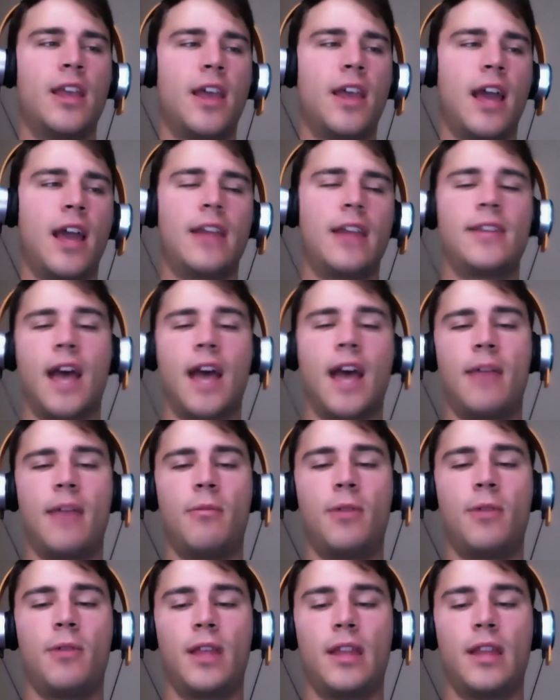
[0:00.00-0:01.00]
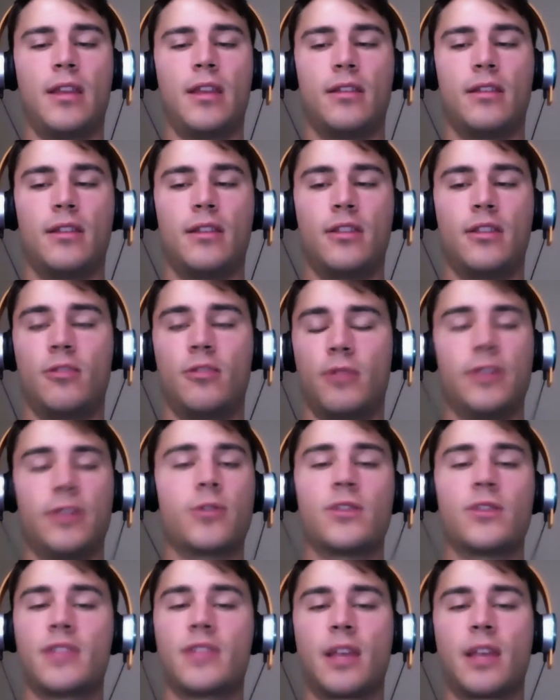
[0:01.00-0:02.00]
at a time when the
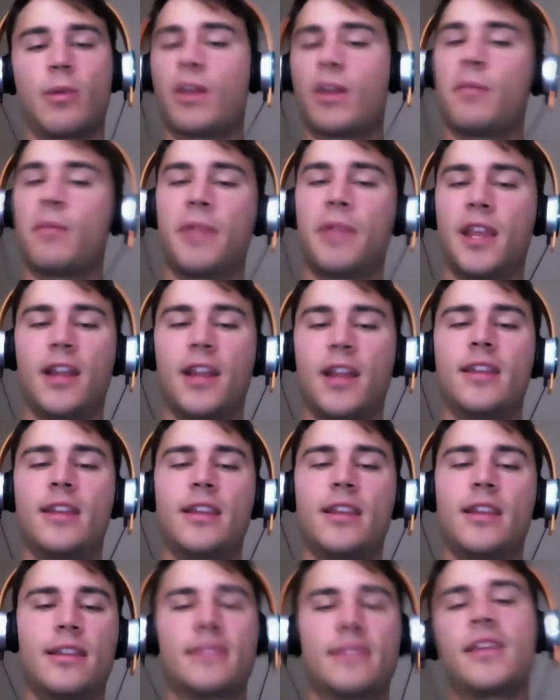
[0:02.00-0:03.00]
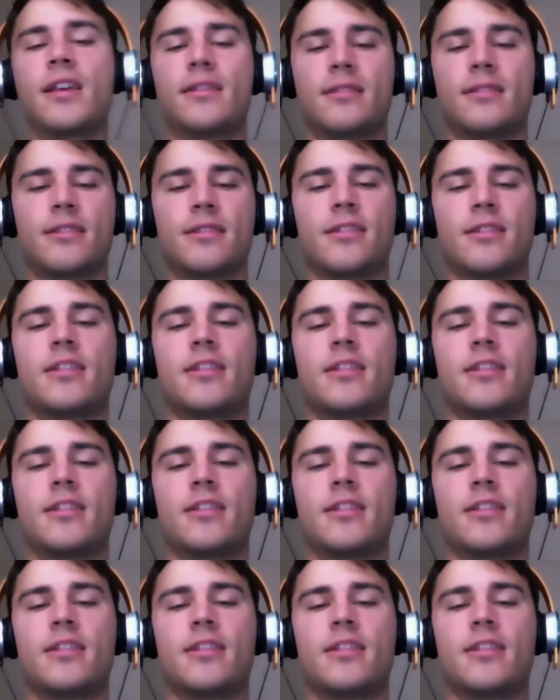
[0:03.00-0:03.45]
resource like Wikipedia didn't exist.